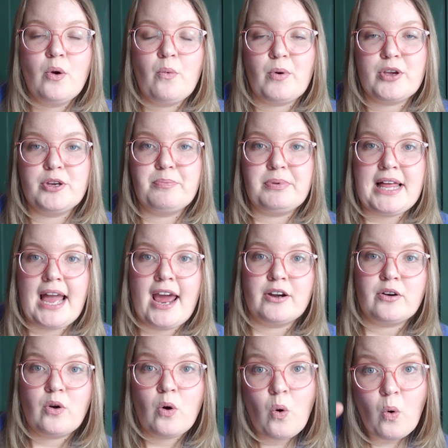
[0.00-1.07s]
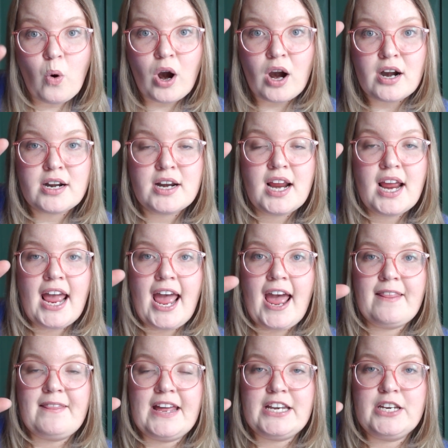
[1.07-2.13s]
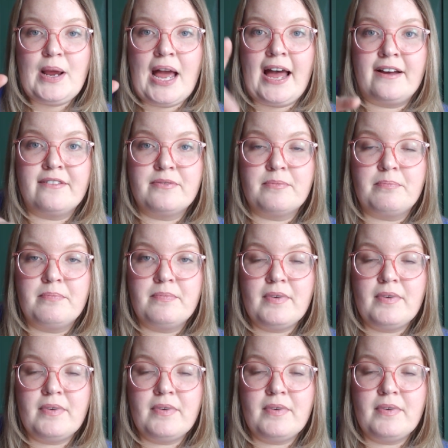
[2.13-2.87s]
where you plant corn and then you have